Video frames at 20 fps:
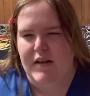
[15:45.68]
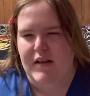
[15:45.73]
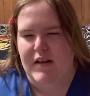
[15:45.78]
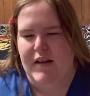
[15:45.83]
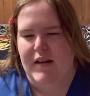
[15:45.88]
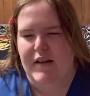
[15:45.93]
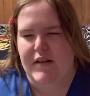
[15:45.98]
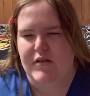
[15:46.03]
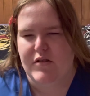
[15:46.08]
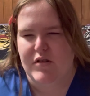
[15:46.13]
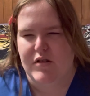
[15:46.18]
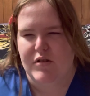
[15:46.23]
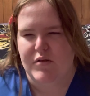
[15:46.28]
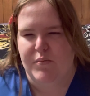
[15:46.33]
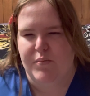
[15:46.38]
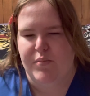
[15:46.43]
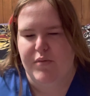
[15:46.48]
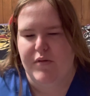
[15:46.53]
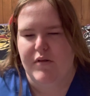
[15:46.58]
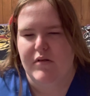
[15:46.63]
It's
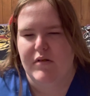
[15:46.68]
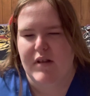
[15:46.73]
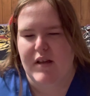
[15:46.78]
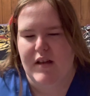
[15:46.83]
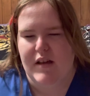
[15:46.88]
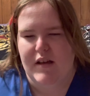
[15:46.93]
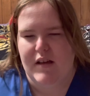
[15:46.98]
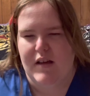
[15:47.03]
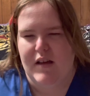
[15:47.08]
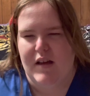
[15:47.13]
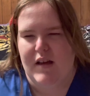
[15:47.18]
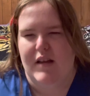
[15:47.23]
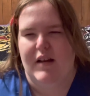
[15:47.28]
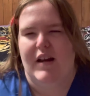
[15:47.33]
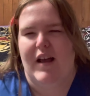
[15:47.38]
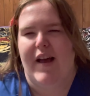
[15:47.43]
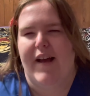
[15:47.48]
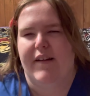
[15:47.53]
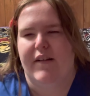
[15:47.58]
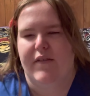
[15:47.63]
just bulky and
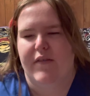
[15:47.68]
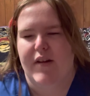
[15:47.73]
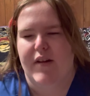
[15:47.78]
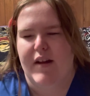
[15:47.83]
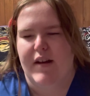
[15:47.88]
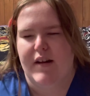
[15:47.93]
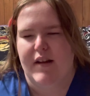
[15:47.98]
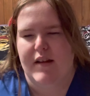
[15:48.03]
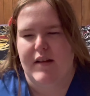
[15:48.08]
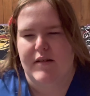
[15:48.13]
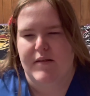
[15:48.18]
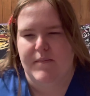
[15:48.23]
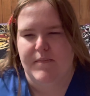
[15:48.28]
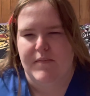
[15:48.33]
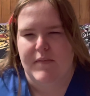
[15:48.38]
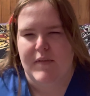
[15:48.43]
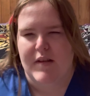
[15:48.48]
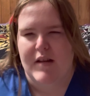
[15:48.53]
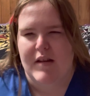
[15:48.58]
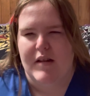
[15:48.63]
aggravating.
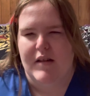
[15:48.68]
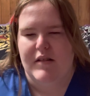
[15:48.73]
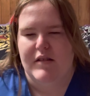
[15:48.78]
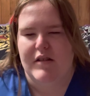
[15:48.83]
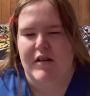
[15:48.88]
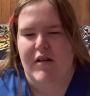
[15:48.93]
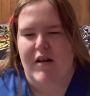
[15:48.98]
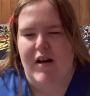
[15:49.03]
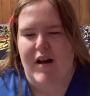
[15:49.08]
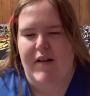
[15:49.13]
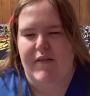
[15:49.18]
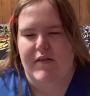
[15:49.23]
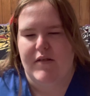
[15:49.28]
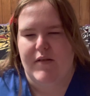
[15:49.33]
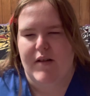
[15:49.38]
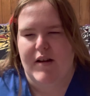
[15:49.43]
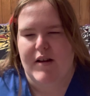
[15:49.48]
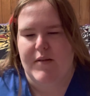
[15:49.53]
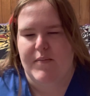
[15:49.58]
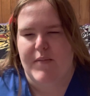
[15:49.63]
So I would
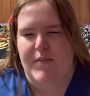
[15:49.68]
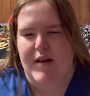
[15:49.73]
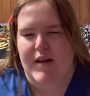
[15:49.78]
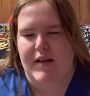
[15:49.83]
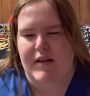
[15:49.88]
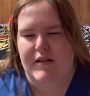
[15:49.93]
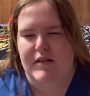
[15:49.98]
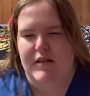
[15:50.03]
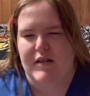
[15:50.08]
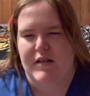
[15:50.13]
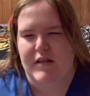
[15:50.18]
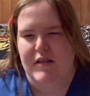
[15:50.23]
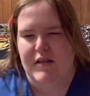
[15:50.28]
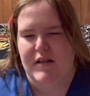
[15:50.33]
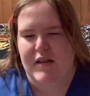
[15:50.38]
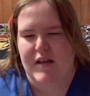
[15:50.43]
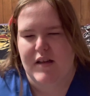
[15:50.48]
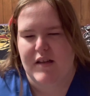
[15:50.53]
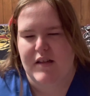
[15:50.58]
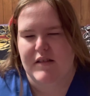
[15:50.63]
recommend
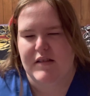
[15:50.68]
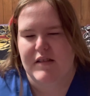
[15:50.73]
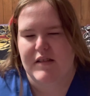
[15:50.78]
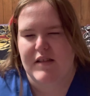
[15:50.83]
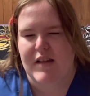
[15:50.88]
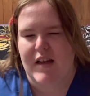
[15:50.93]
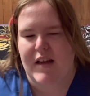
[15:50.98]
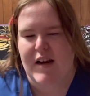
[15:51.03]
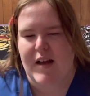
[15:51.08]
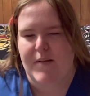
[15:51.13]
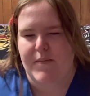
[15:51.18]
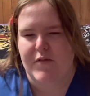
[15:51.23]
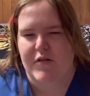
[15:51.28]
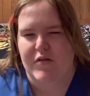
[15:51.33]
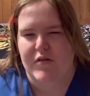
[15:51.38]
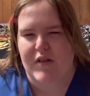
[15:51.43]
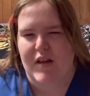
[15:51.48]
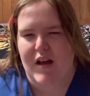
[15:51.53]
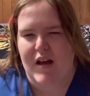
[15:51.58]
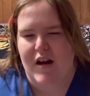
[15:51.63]
getting set up
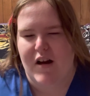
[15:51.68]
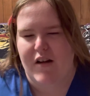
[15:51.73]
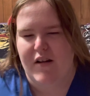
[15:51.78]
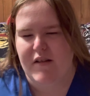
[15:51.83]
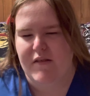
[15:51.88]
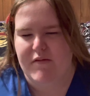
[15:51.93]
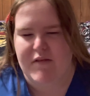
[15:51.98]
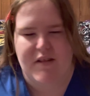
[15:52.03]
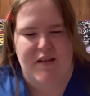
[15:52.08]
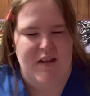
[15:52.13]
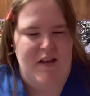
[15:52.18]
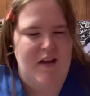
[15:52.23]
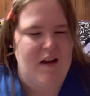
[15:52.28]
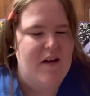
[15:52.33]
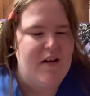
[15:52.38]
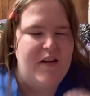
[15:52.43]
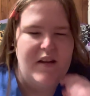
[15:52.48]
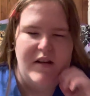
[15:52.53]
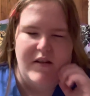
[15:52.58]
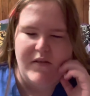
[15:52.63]
through the
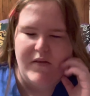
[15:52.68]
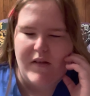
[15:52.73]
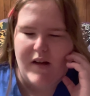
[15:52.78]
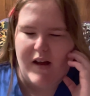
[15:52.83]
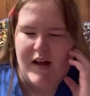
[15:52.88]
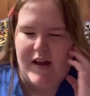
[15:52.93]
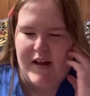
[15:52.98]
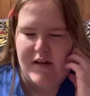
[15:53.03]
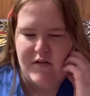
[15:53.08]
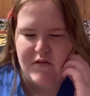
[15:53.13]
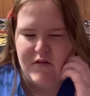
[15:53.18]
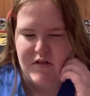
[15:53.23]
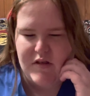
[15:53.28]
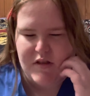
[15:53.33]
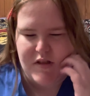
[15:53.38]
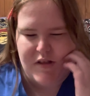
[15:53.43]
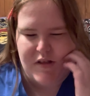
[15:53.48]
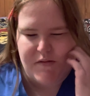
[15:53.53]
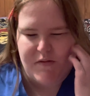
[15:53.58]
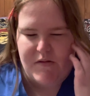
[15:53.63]
audio files,
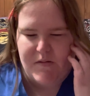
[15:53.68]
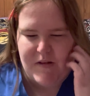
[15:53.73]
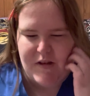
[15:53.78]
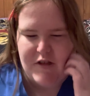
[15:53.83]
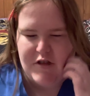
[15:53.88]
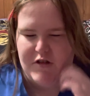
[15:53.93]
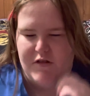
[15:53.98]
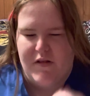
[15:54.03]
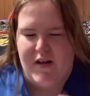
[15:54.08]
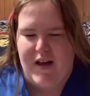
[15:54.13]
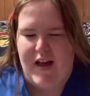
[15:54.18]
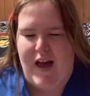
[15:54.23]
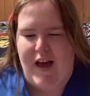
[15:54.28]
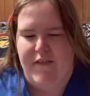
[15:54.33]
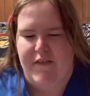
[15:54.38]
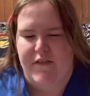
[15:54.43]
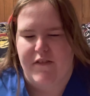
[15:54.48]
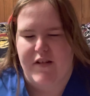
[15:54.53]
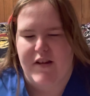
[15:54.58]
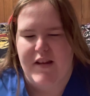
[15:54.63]
because it will read you
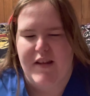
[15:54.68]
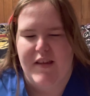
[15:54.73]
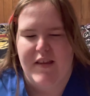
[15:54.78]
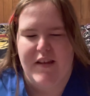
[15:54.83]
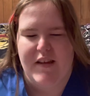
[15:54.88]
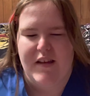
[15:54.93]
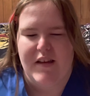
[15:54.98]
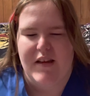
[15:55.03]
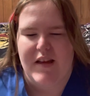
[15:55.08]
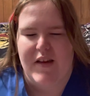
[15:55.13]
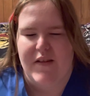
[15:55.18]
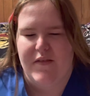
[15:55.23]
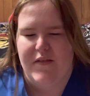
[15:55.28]
everything.